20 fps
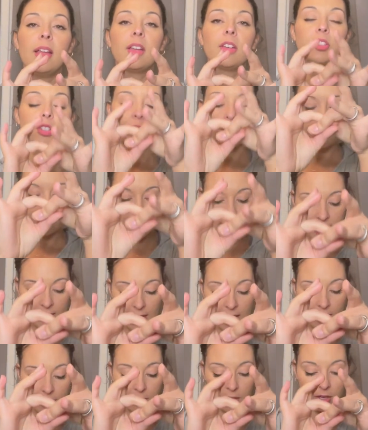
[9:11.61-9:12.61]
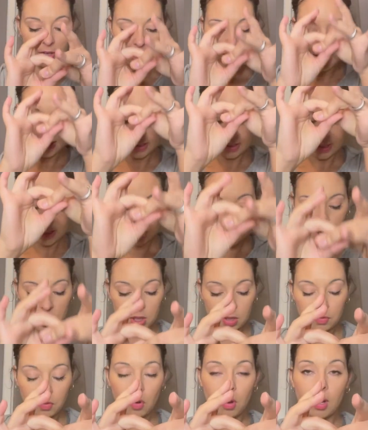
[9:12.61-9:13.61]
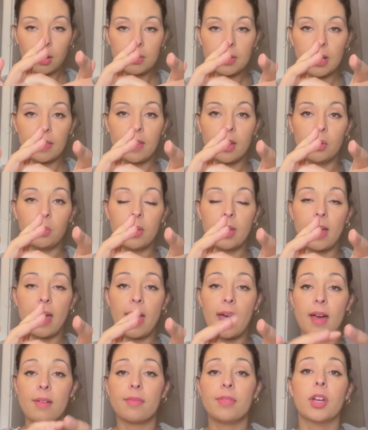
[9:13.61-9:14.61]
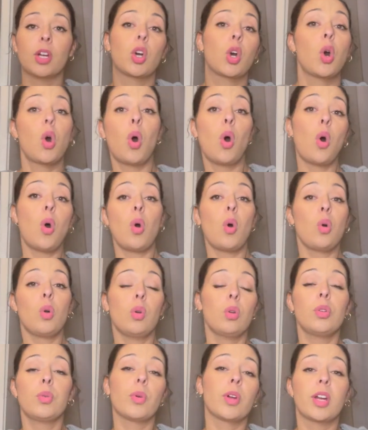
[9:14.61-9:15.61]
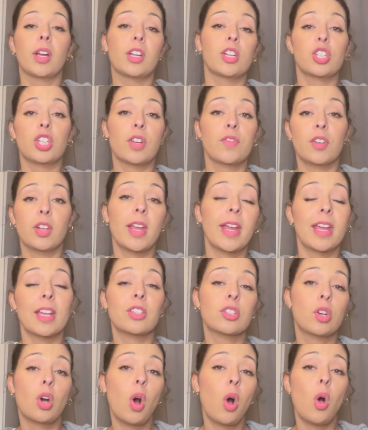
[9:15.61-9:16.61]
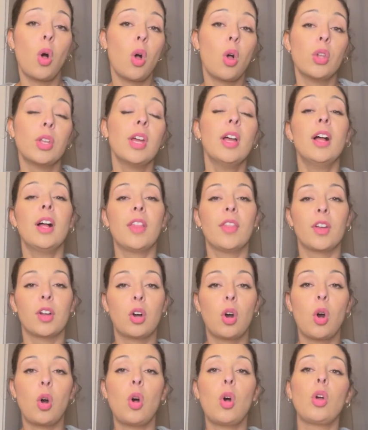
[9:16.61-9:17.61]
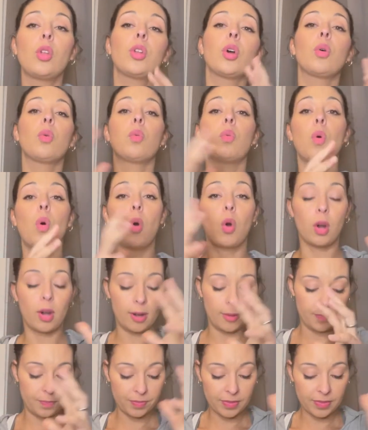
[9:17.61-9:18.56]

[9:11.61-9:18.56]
just like that the united nations formed and then we have the cold we're going to shiver like it's cold the cold war